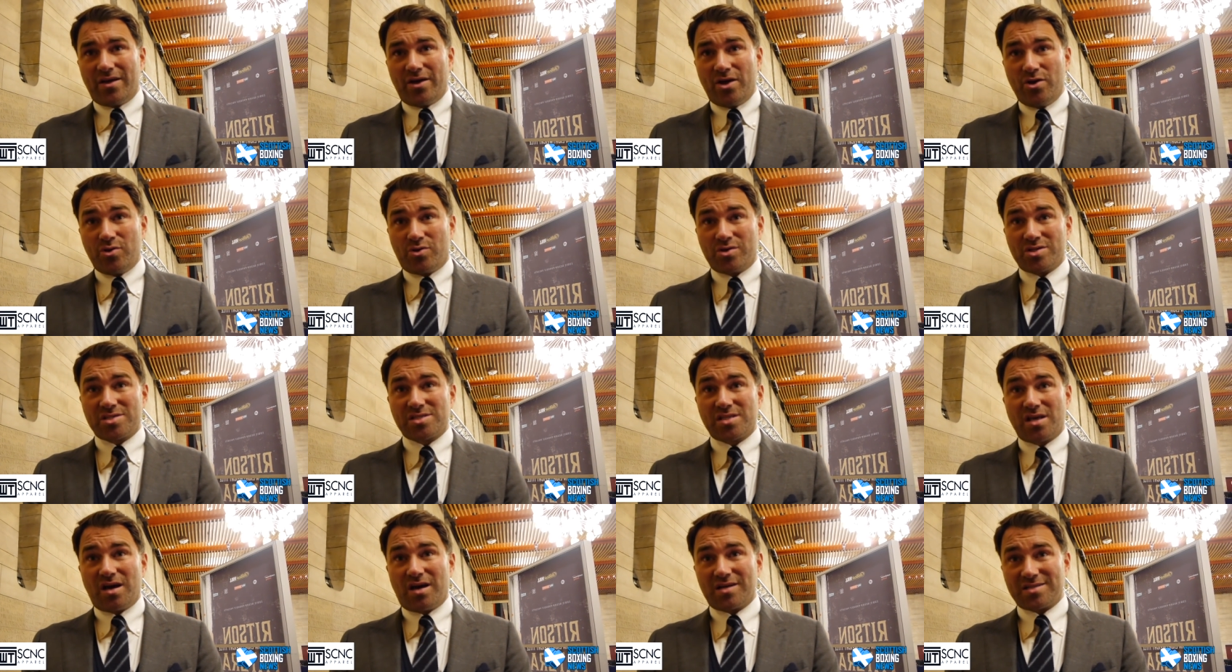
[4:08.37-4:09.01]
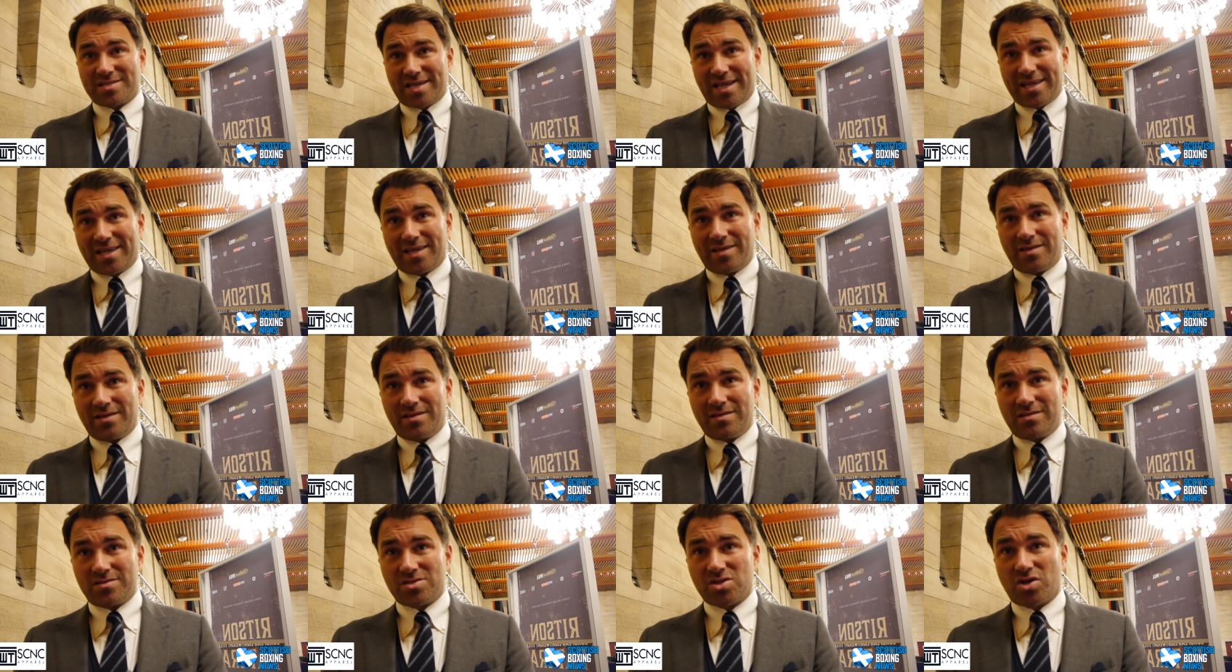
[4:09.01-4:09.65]
who can start
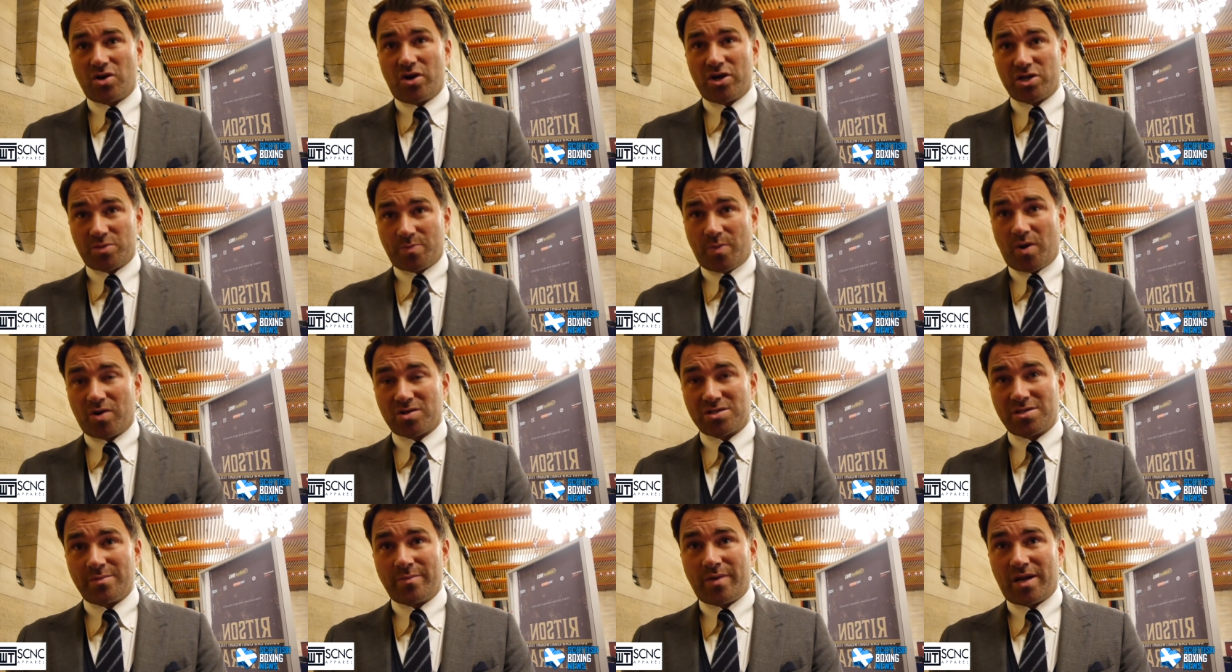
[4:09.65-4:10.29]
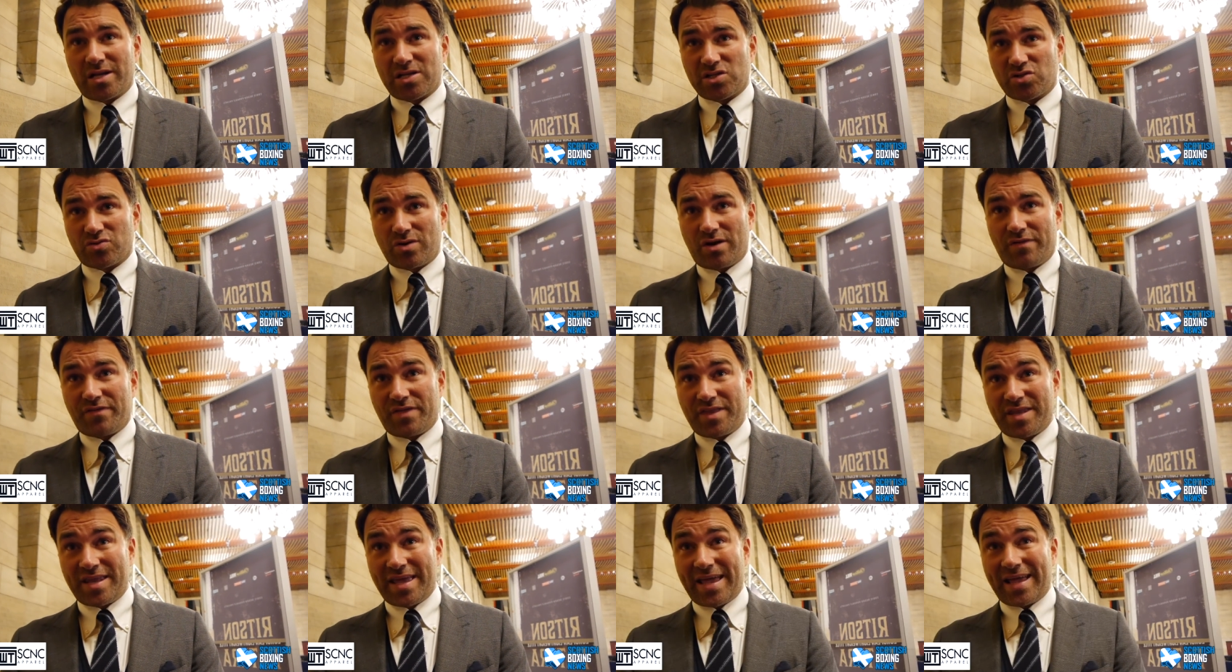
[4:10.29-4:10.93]
taking Scottish boxing by the scruff
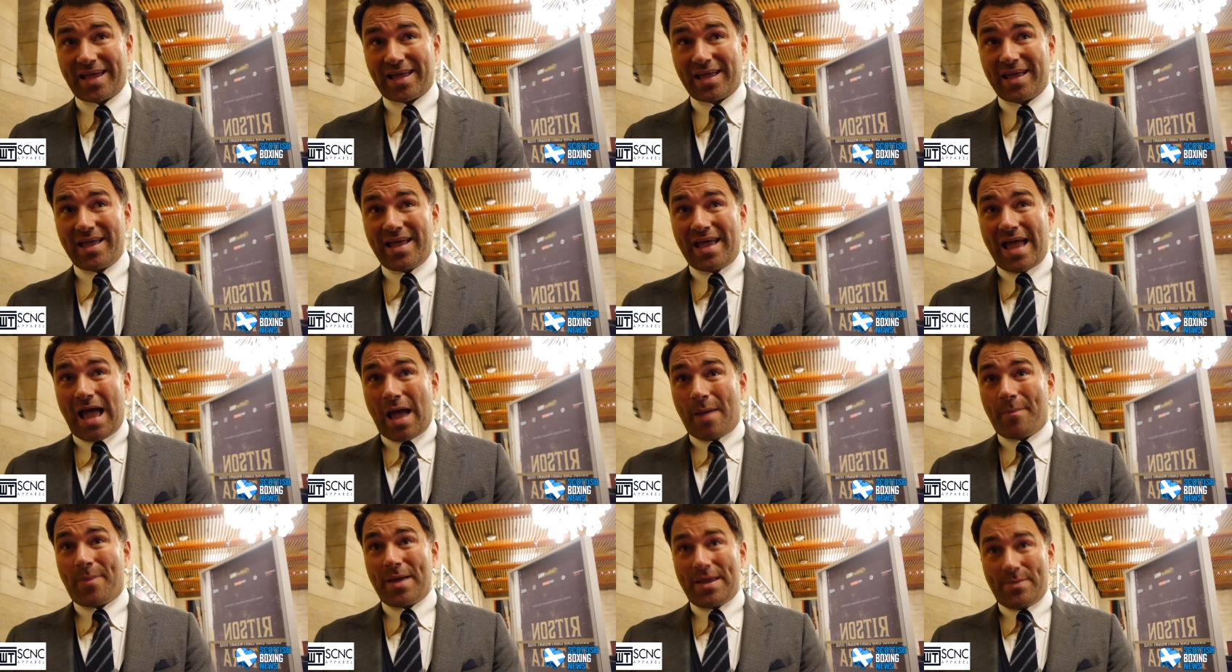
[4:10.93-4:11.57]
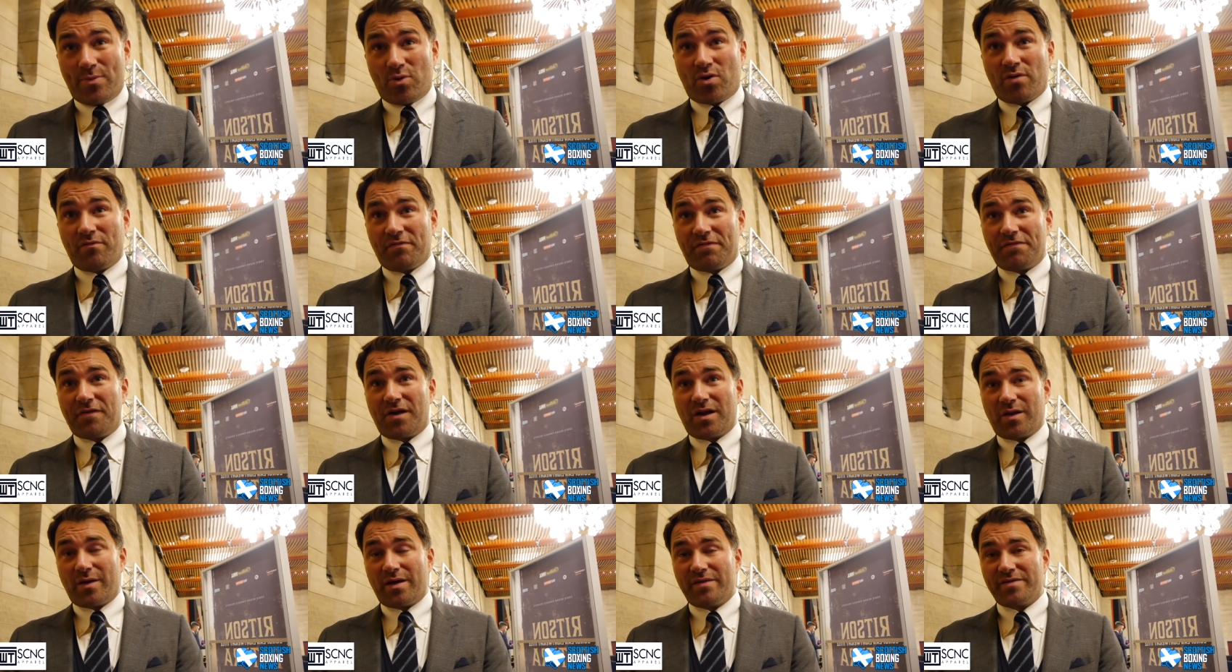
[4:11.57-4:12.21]
of the neck, and people can
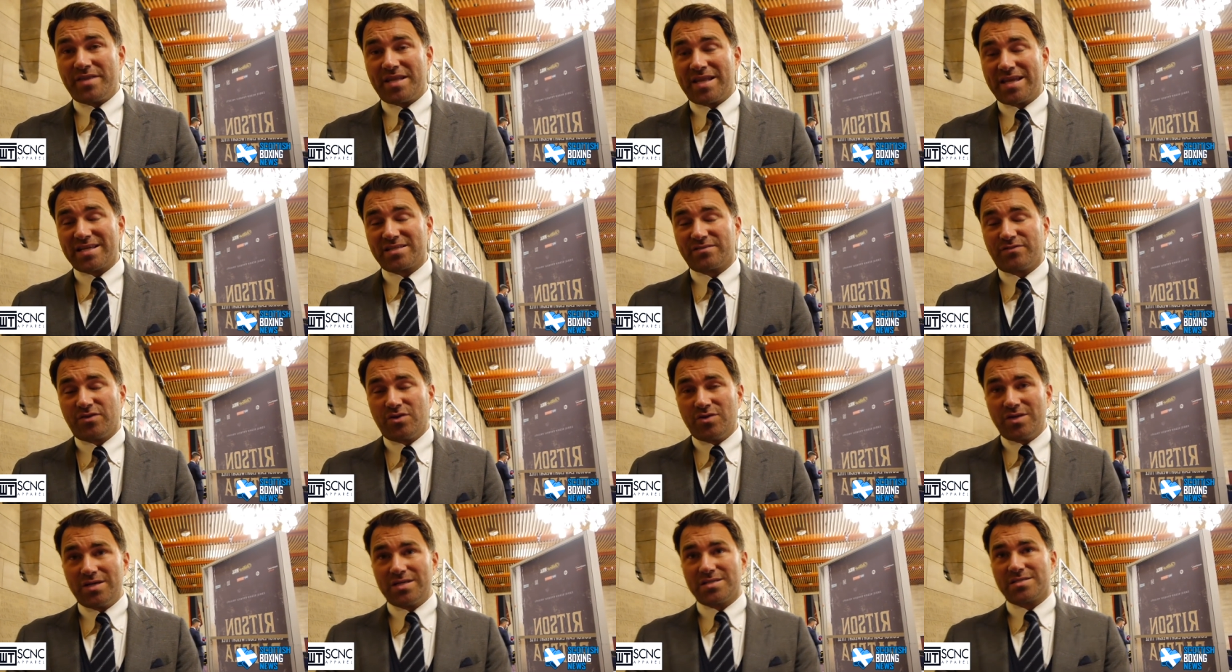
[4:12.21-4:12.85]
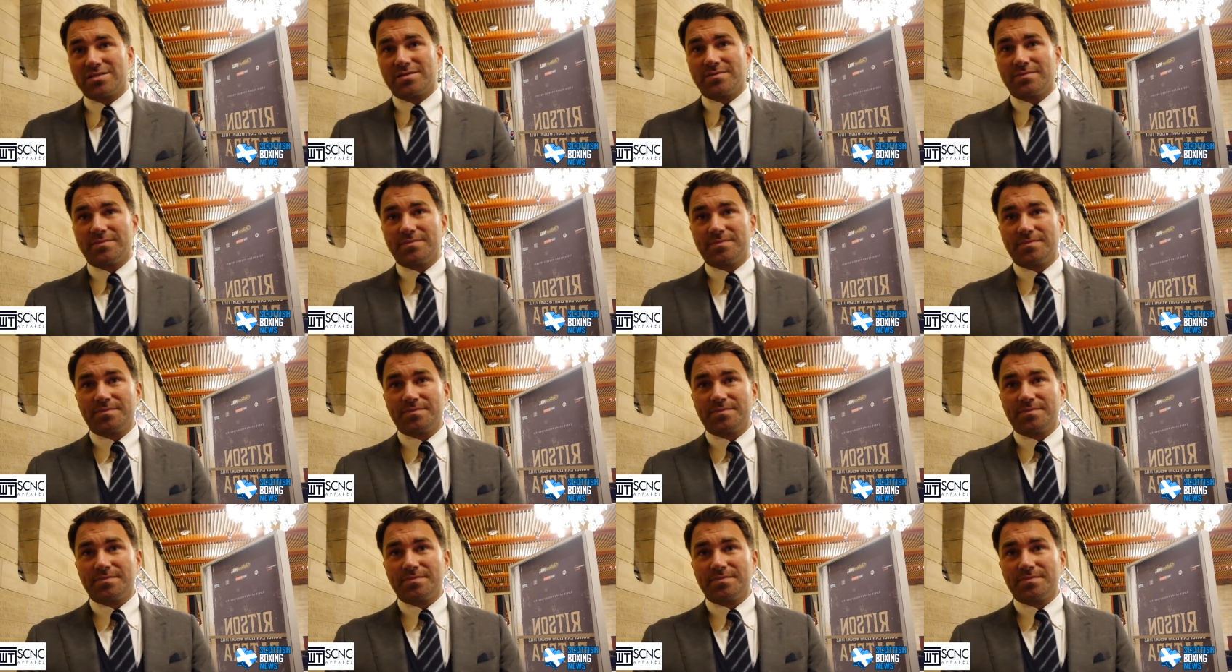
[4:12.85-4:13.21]
follow over the next few years